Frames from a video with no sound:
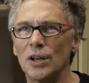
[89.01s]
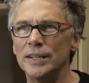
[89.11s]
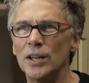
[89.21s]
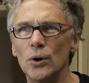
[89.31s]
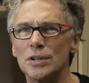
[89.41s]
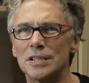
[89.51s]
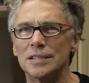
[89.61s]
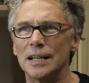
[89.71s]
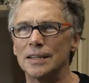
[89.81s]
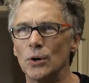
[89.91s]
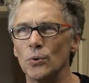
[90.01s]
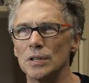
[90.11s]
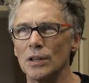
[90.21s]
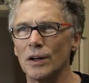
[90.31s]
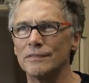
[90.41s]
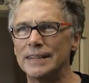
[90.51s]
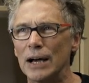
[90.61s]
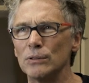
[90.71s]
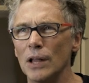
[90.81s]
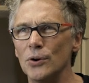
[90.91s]
I noticed that there were a lot of
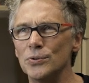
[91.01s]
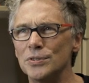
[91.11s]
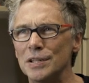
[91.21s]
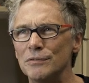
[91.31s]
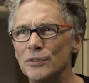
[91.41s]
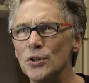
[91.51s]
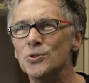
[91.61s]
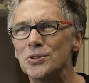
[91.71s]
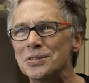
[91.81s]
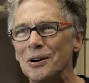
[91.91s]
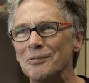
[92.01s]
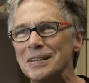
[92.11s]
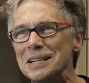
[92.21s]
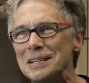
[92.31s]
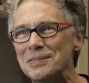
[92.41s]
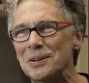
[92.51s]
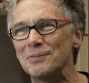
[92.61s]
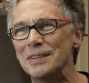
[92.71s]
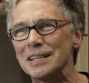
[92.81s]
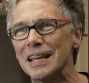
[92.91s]
downloads and views of these
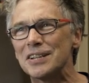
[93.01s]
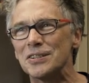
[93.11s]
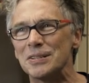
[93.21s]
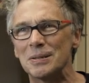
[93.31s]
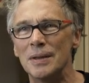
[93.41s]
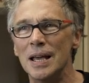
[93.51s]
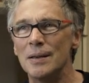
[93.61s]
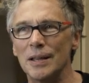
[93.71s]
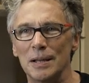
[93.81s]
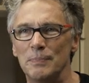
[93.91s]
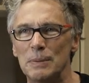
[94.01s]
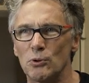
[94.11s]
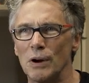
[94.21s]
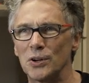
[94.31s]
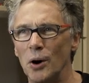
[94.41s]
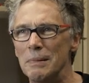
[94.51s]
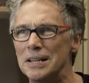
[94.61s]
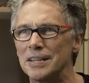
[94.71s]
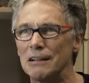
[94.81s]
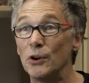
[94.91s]
lectures, and people wrote
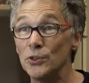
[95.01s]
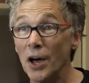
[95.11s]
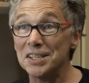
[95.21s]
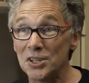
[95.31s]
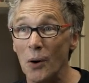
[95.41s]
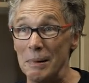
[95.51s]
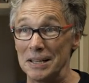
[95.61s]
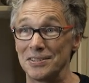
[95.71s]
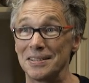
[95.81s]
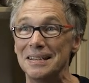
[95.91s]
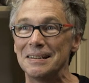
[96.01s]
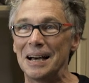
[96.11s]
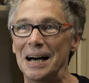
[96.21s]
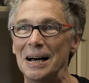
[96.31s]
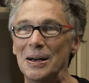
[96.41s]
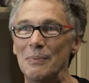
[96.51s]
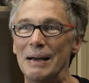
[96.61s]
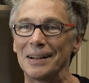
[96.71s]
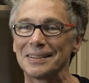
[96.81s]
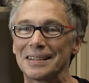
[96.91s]
comments, and they wrote nice comments
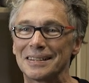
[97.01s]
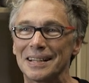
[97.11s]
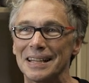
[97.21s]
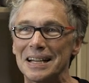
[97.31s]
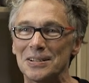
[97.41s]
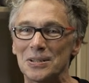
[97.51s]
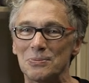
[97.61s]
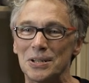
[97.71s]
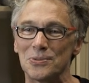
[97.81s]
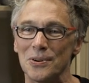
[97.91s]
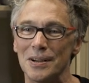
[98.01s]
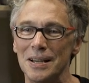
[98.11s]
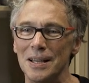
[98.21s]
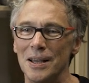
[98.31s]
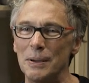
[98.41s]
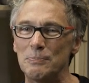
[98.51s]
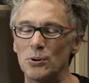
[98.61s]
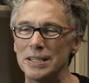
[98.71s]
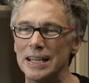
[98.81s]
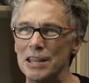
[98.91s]
about the lectures, which were, I mean,
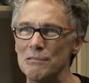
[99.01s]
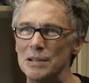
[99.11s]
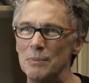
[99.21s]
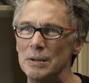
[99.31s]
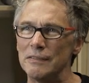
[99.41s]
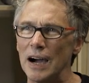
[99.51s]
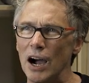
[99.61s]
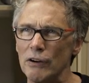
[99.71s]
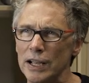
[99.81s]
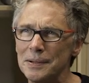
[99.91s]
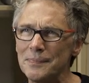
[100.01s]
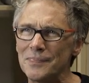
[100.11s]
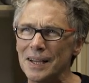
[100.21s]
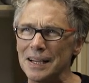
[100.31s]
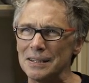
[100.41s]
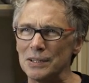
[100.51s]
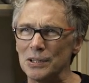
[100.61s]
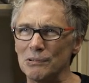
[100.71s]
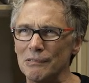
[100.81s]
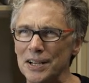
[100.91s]
put together in a bit of a hurry, and
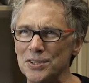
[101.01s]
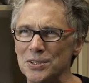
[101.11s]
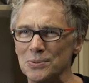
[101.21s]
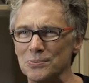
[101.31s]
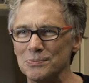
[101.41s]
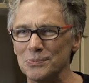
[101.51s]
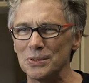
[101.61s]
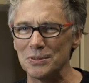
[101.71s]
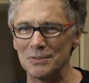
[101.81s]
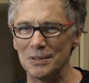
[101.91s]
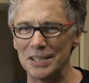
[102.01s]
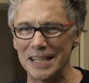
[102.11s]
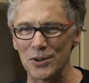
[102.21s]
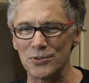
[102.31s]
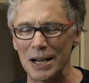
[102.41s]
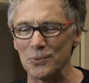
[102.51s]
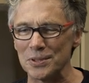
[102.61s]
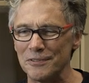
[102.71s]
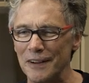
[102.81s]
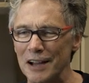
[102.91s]
the narration was, the soundtrack
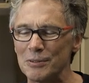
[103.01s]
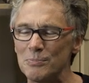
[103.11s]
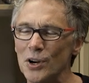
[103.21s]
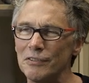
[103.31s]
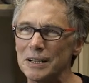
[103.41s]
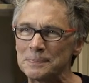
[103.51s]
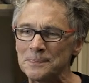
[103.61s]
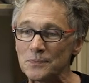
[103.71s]
was far from perfect.